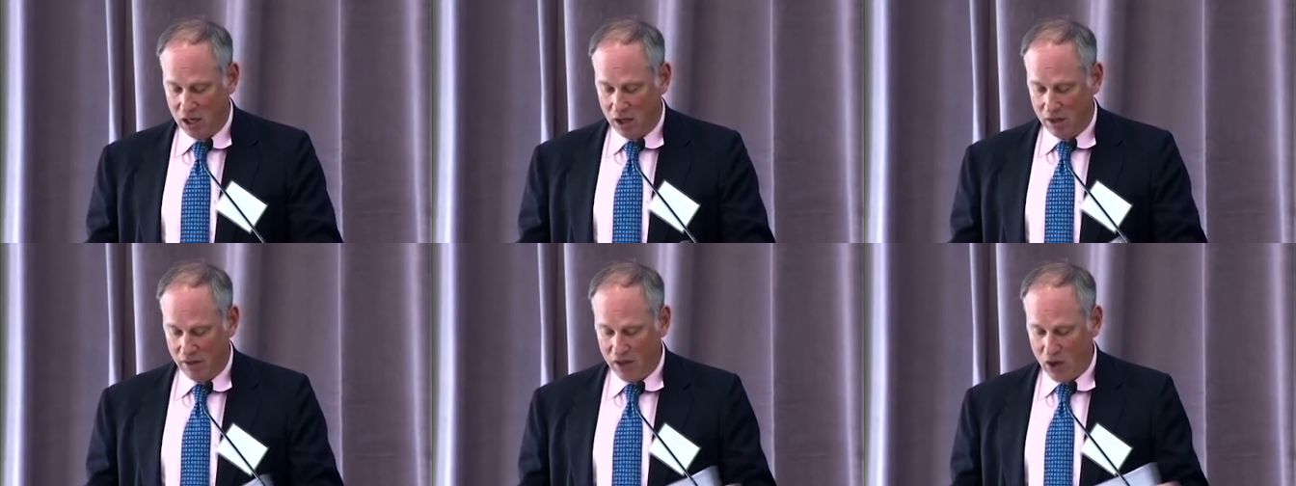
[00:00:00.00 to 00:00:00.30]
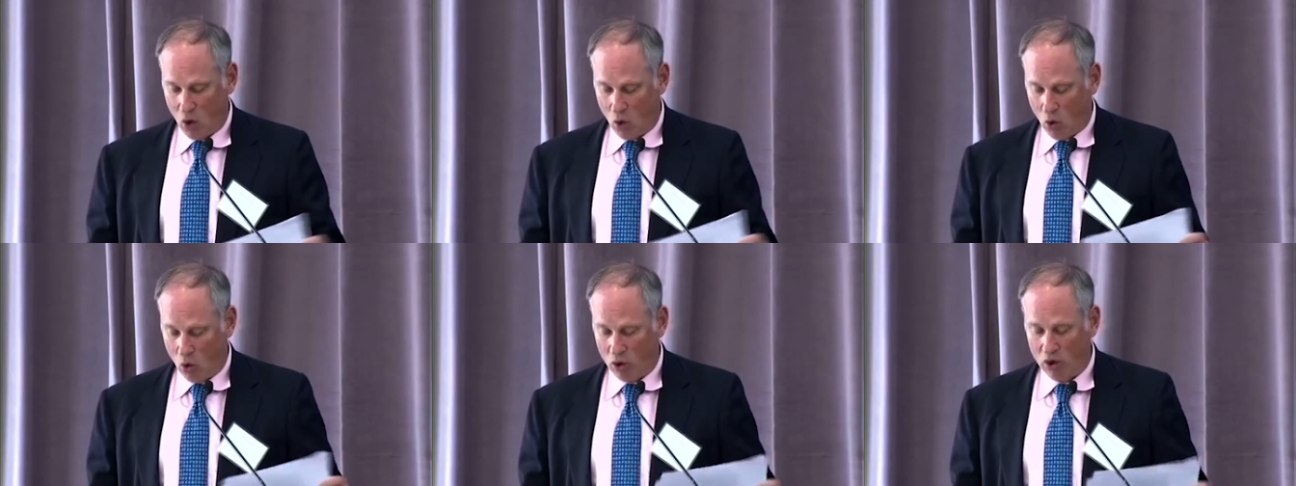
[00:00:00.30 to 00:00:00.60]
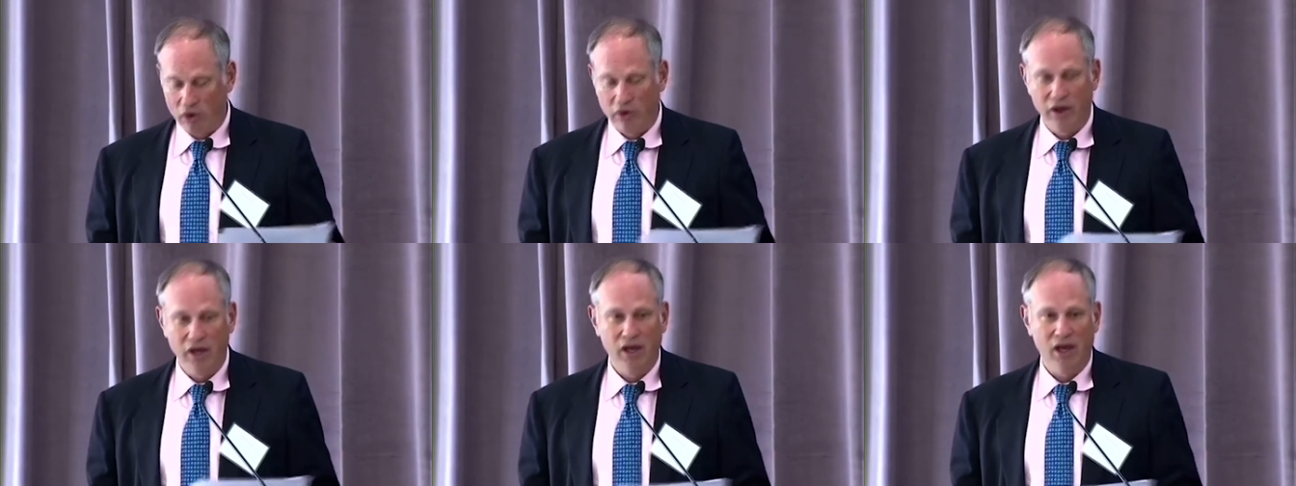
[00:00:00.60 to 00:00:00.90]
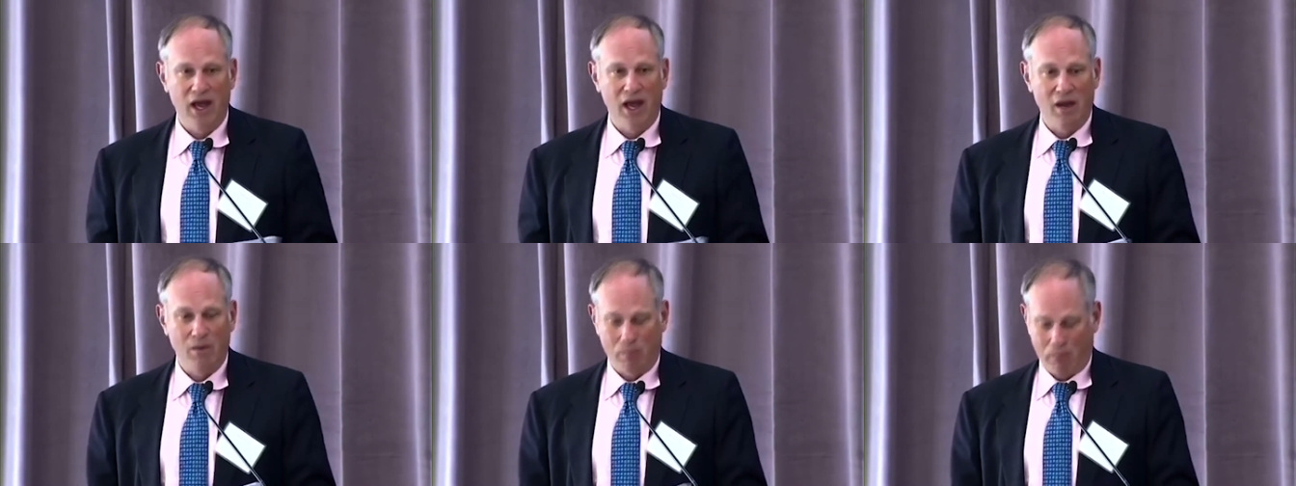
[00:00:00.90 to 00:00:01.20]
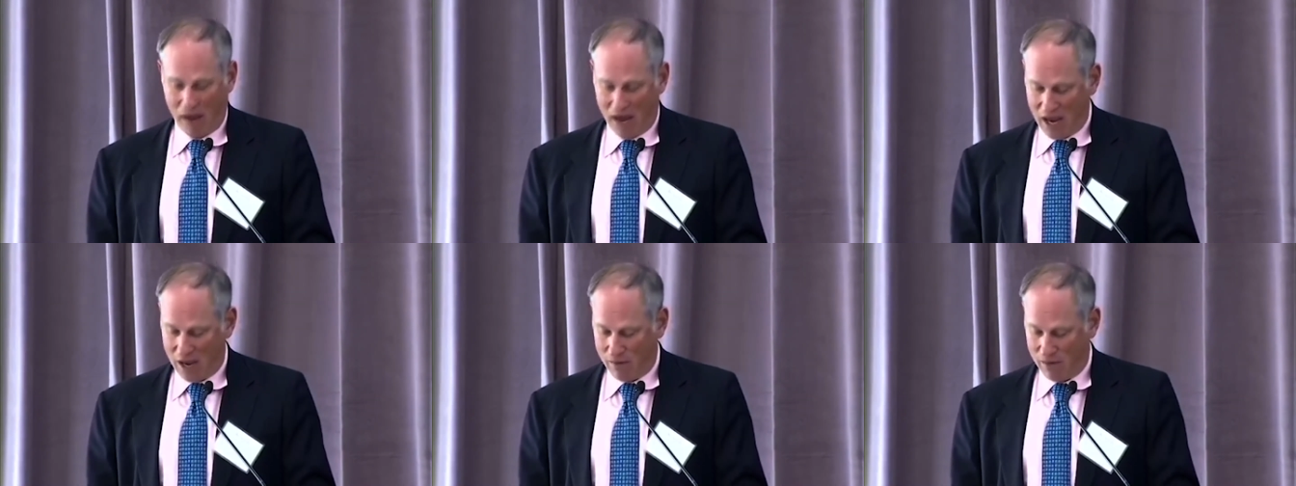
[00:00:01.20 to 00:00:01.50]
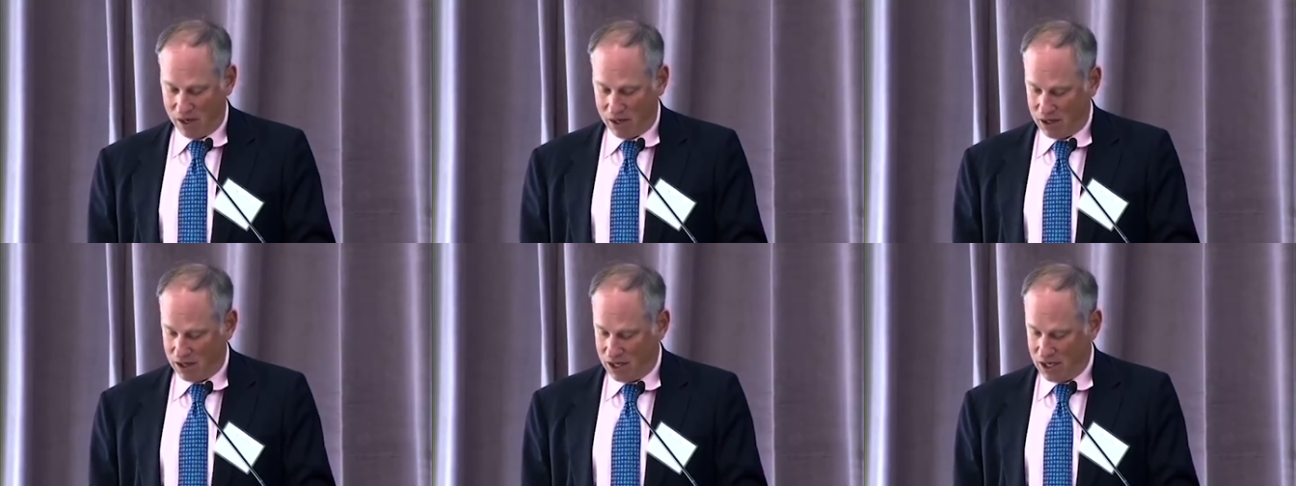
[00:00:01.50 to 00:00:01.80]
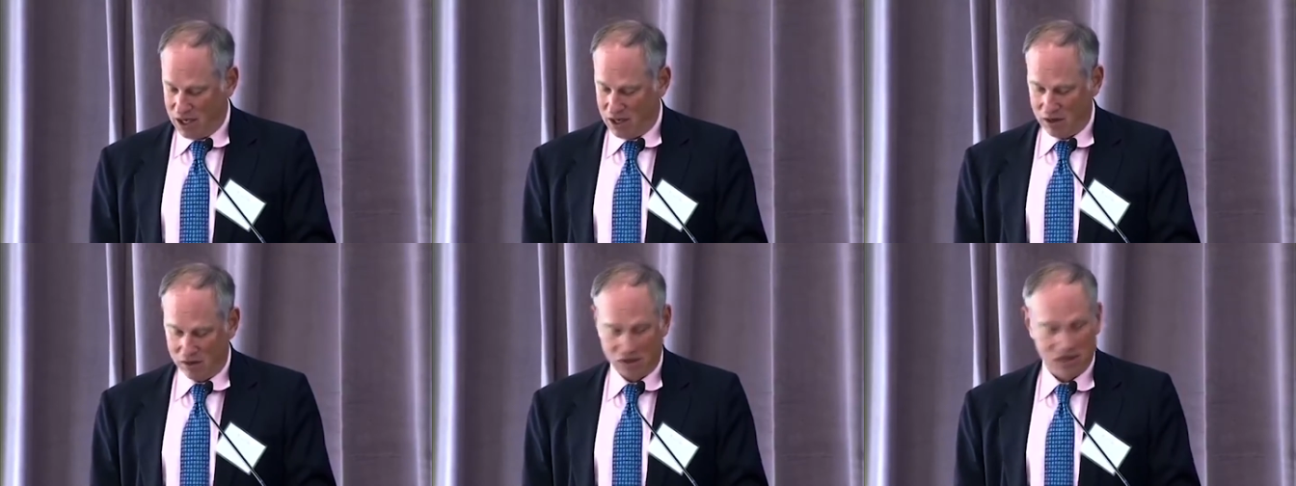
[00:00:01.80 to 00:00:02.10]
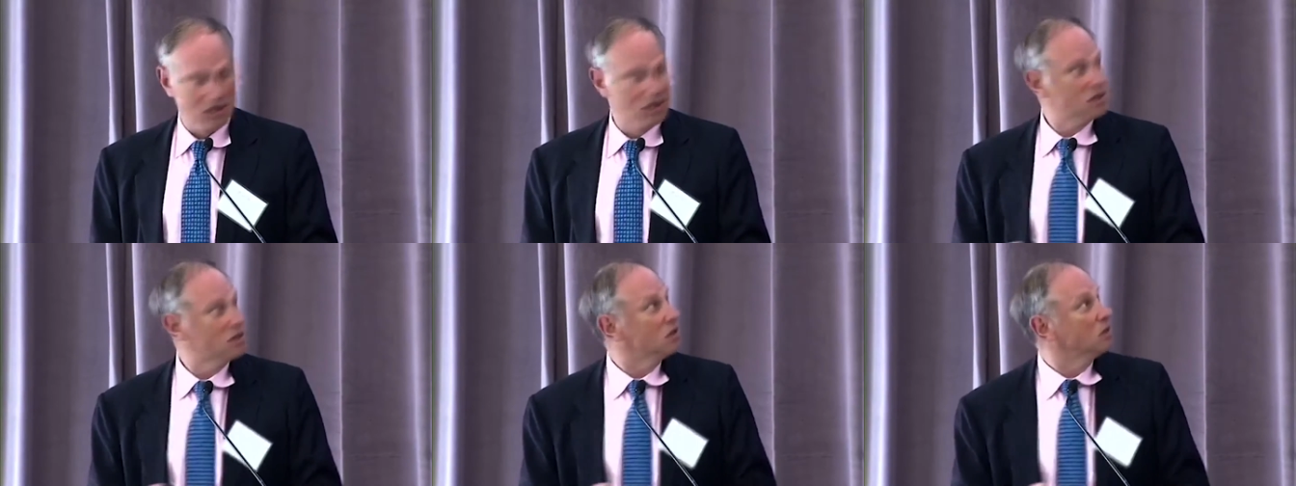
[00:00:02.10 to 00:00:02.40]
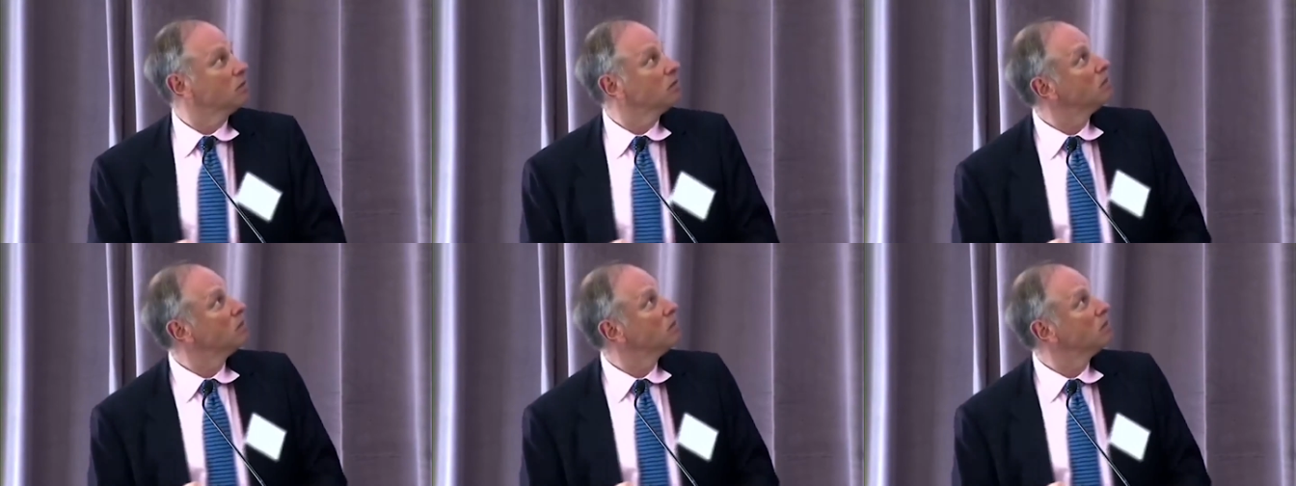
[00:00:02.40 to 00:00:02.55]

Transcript: the ordering and payment ecosystem.